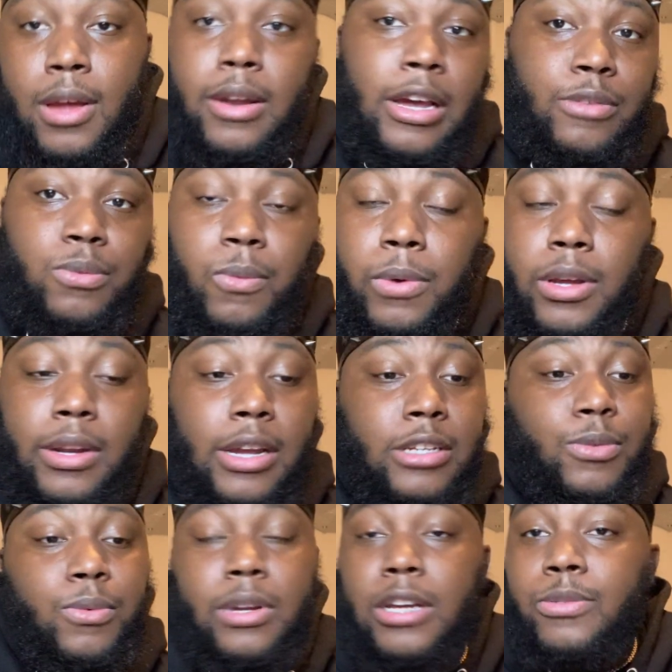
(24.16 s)
That's what we
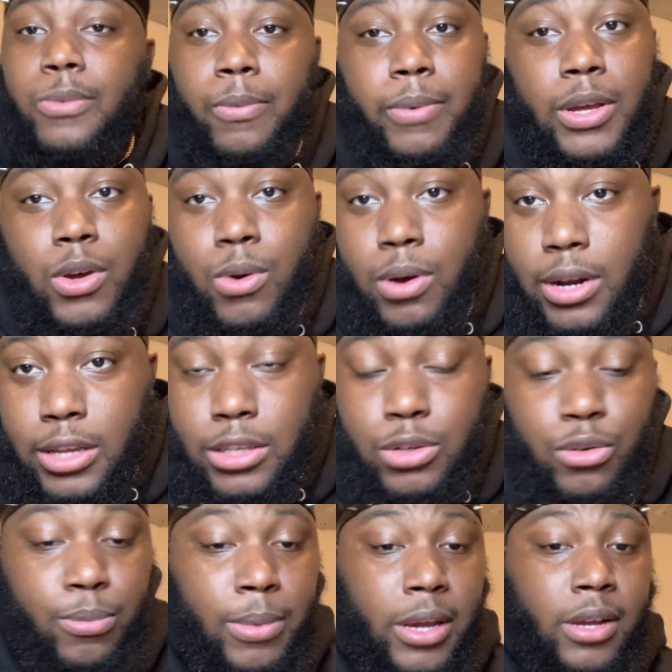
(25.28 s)
that's that's what we going
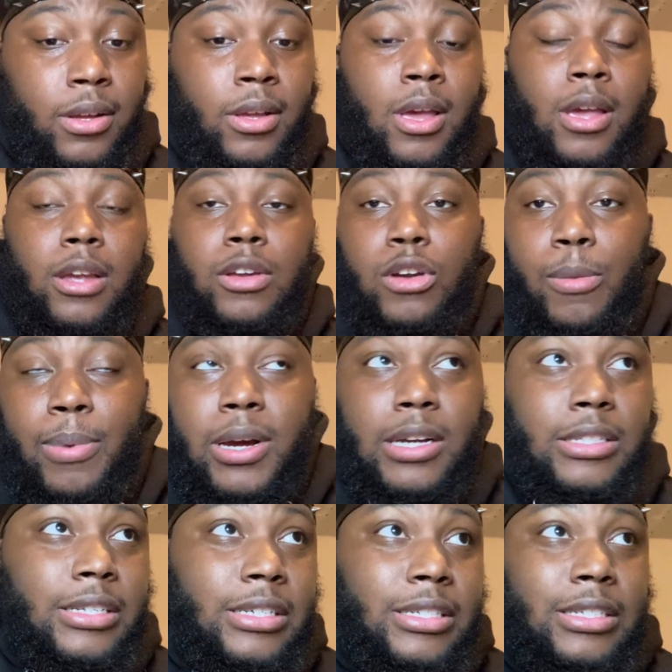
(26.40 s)
into, man. You know,
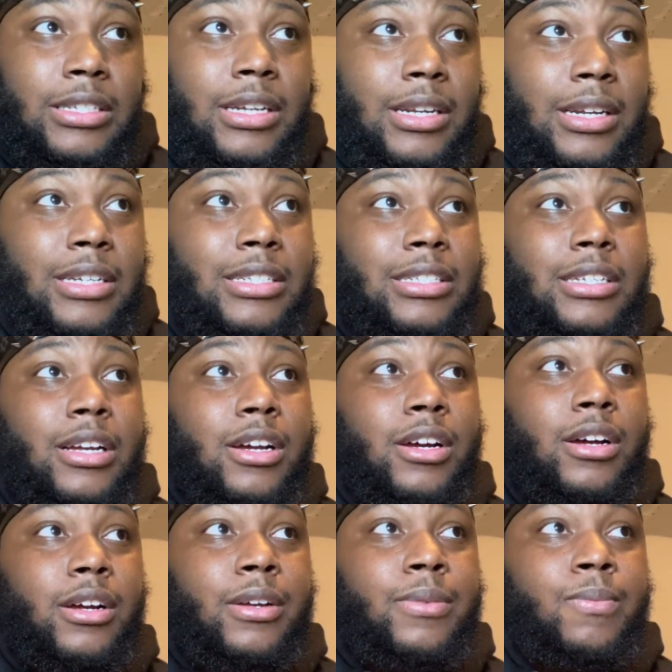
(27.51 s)
because this is a this is a
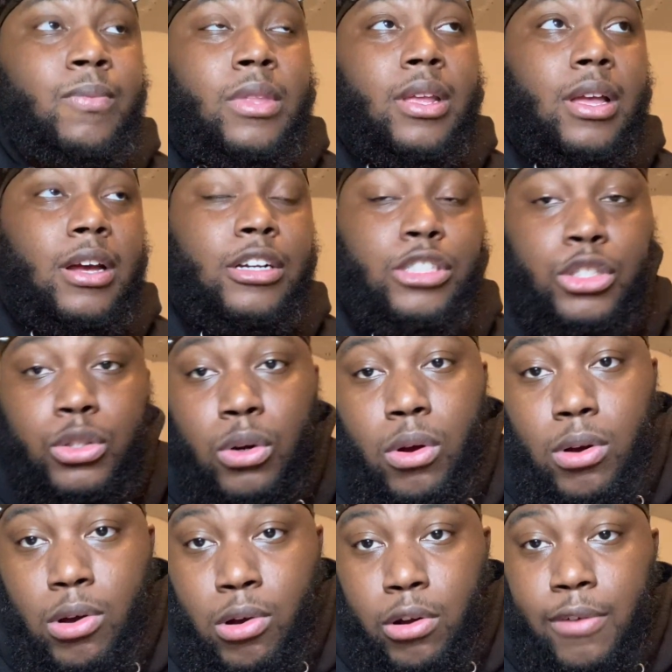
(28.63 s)
uh a
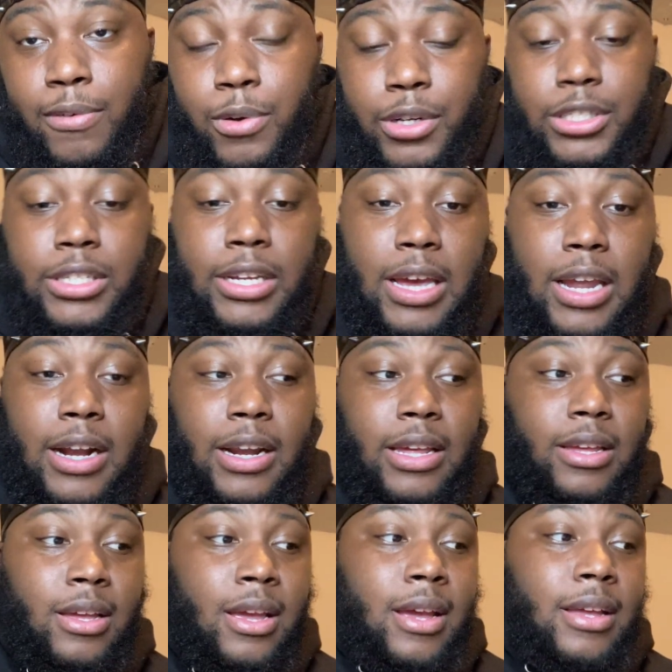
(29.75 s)
stronghold of
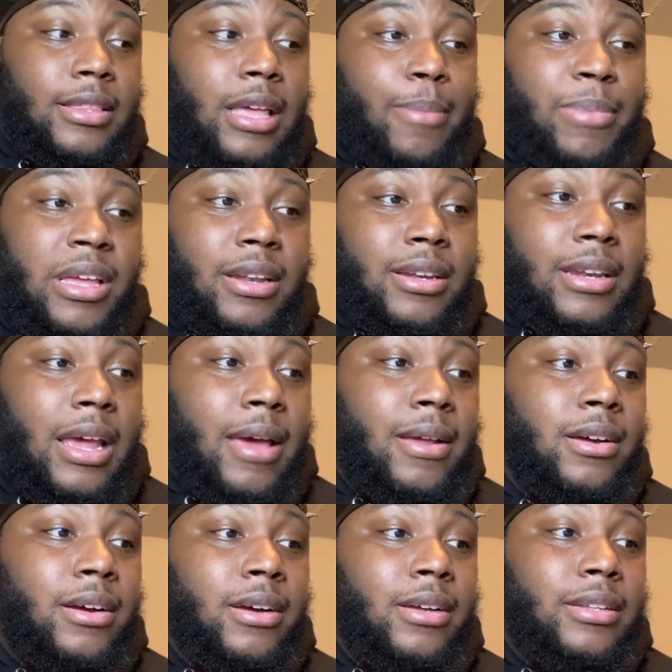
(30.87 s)
Christianity that been that
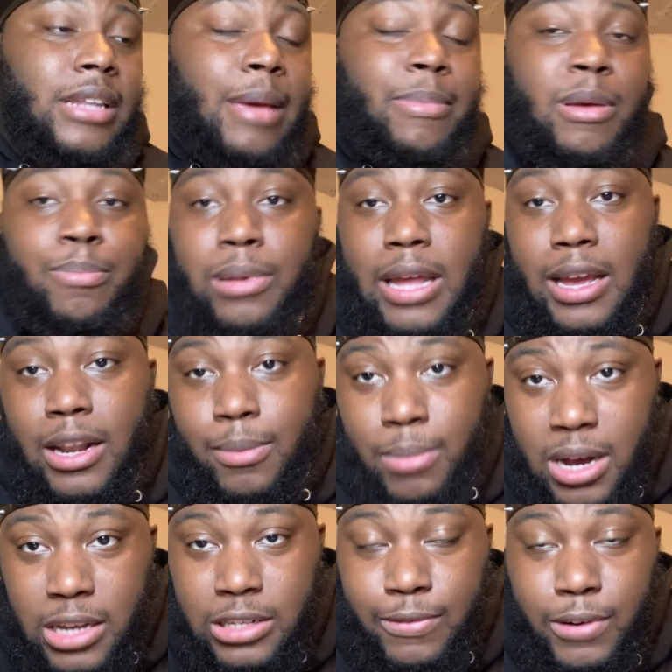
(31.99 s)
uh that been plaguing the
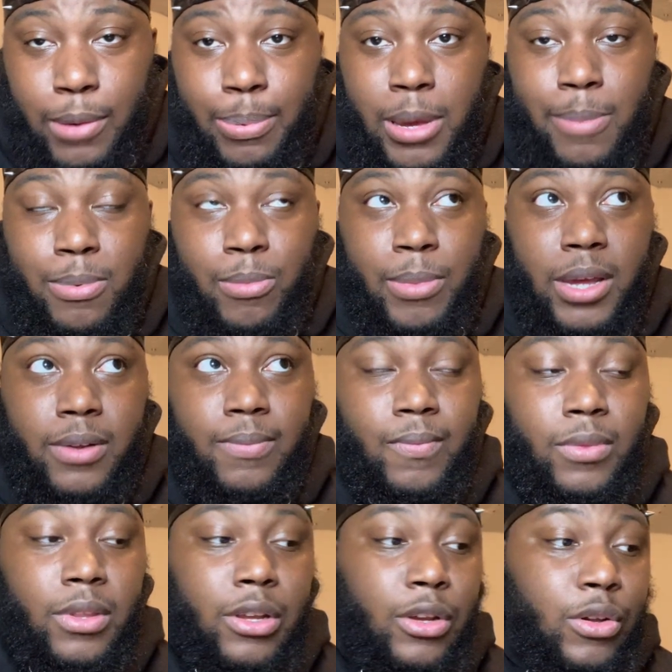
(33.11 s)
minds of our people, man.
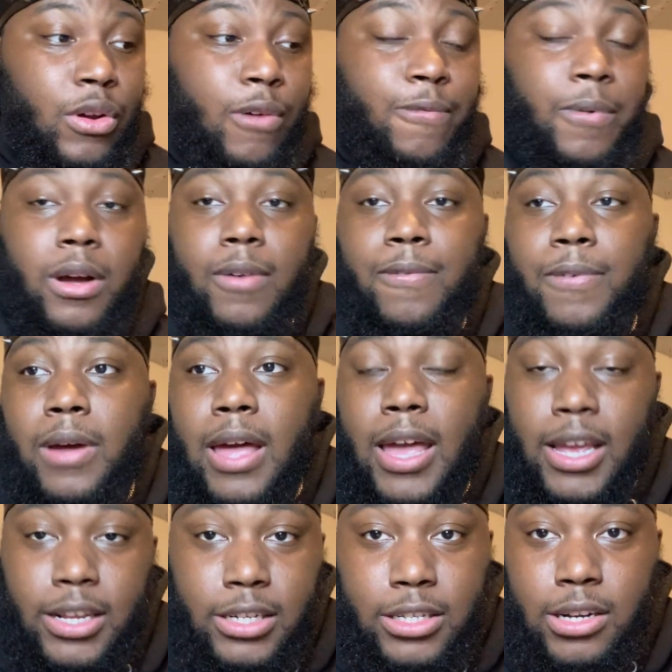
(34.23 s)
You know, for for
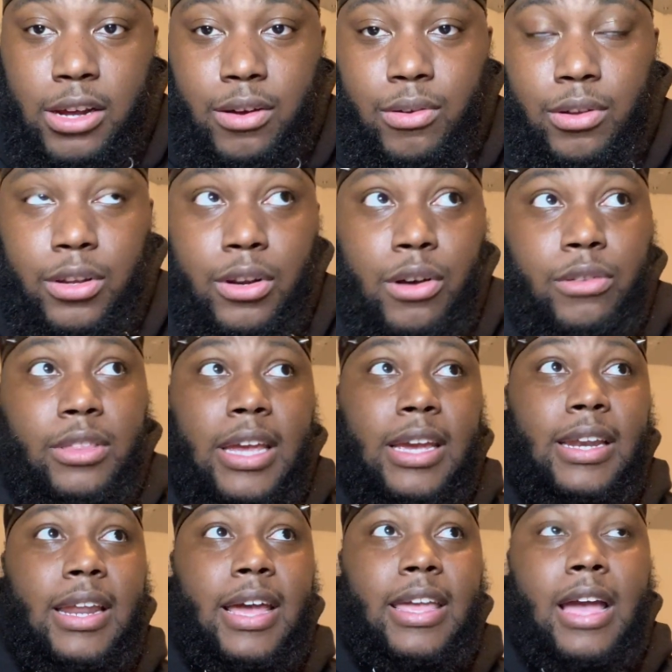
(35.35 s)
ages now. You know,
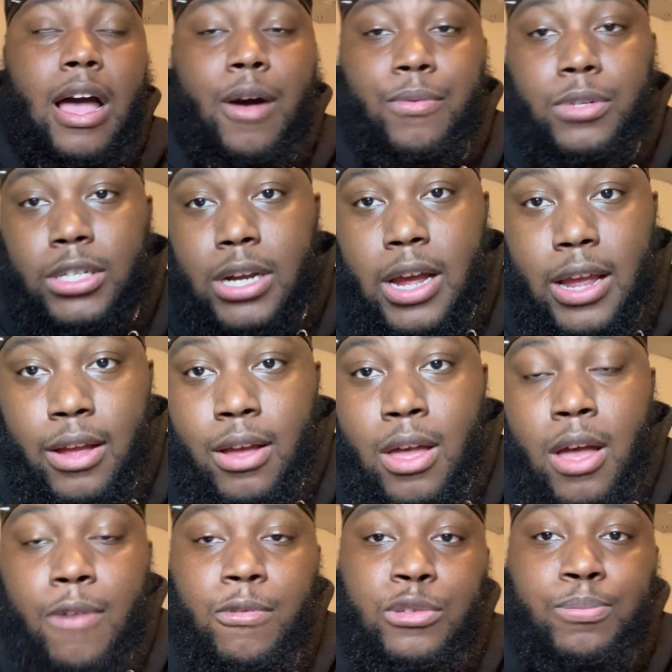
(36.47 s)
thinking that Yahweh Shai
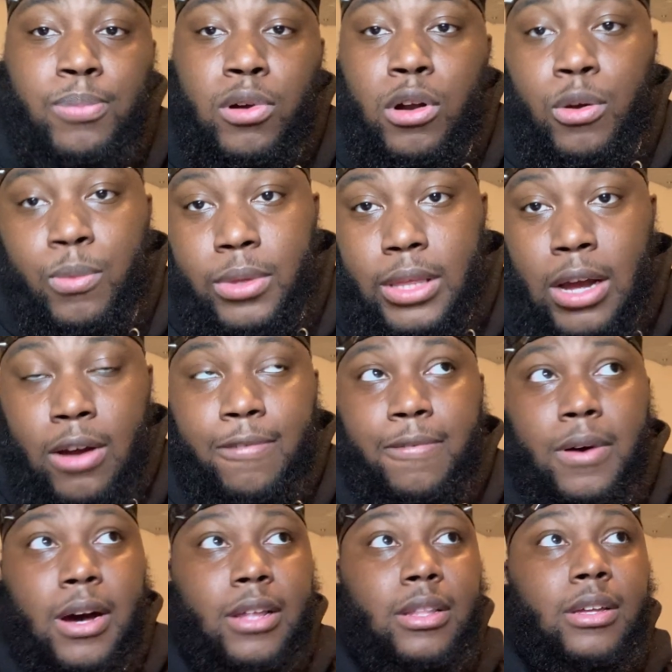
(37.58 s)
was born without a
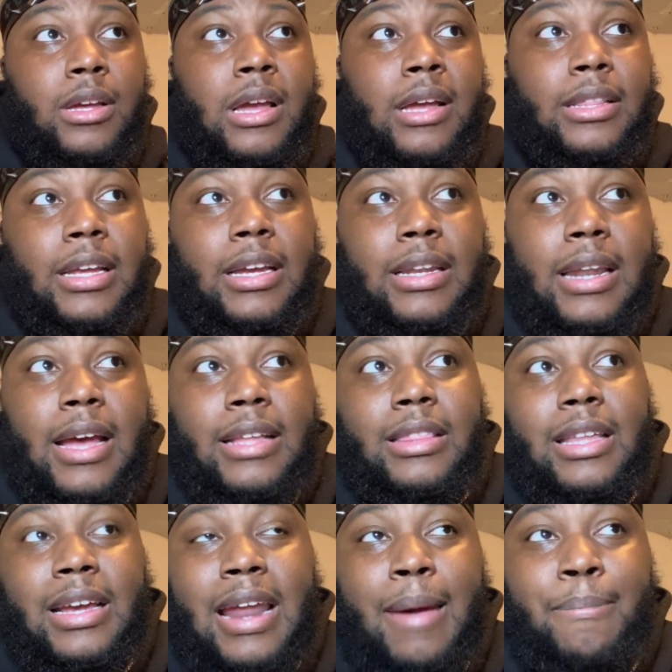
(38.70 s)
father. Thinking that
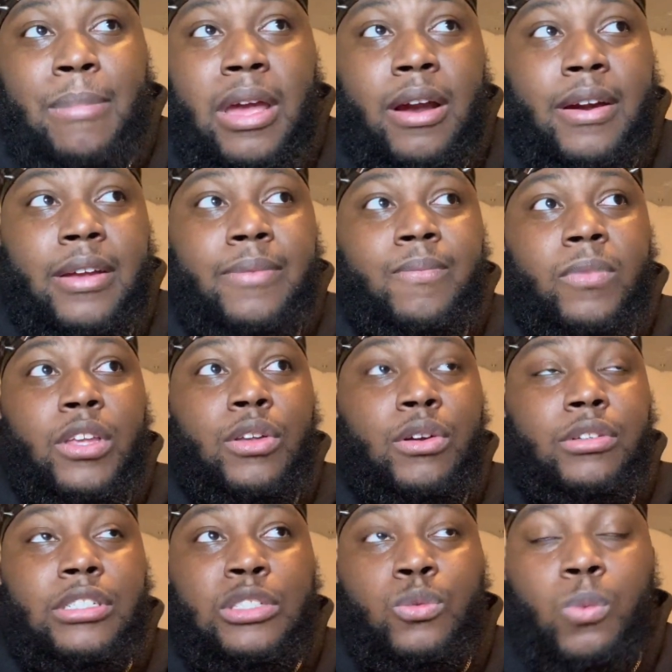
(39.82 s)
thinking that Mary, you
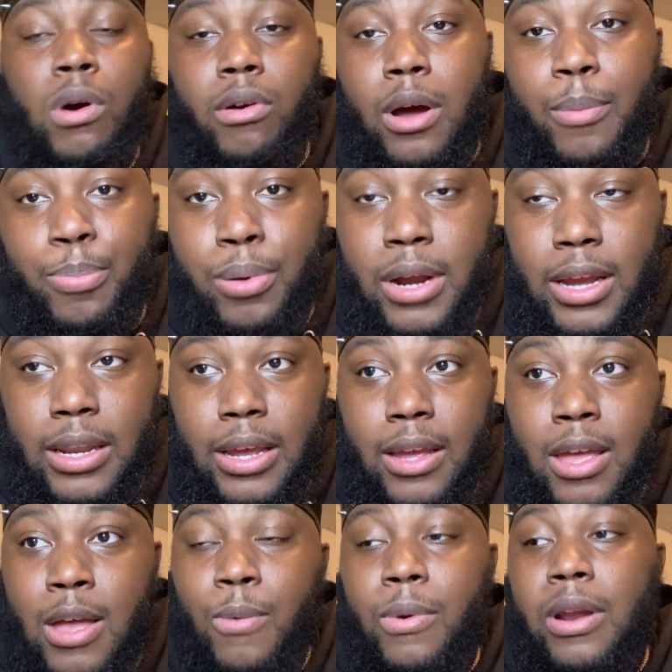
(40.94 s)
know, just woke up pregnant
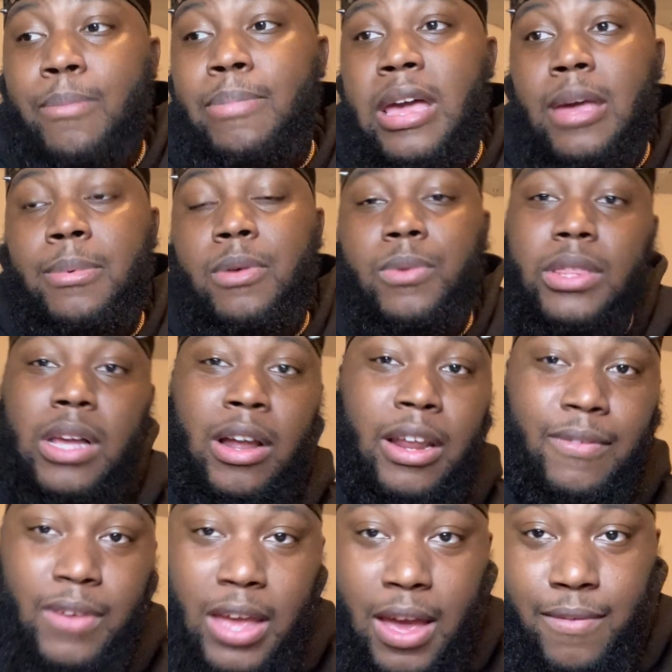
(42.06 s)
with a baby without
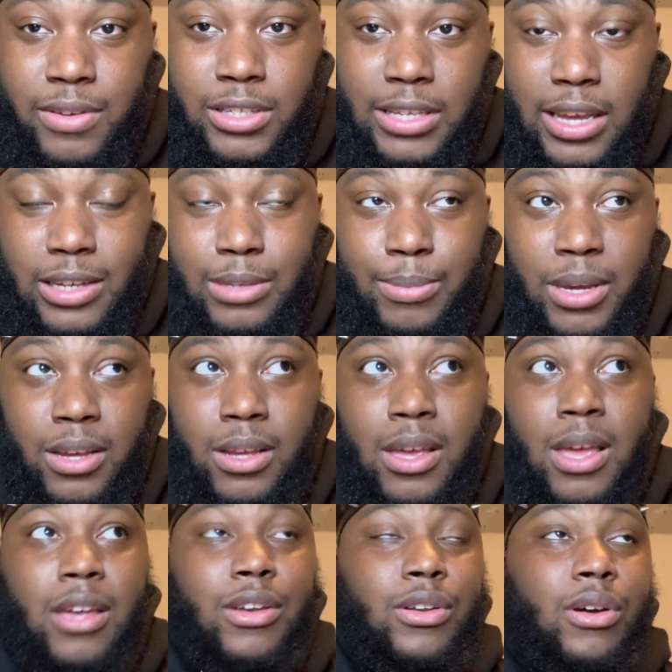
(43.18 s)
even having sex, man.
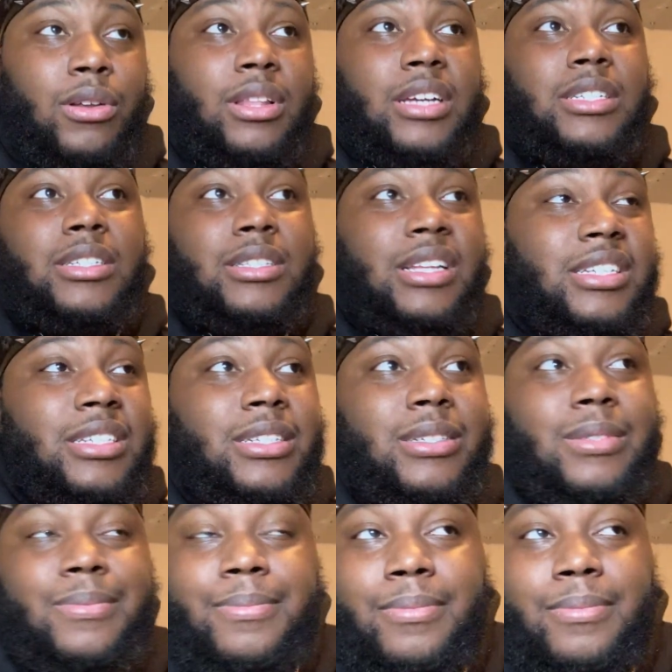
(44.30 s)
You know, that's that's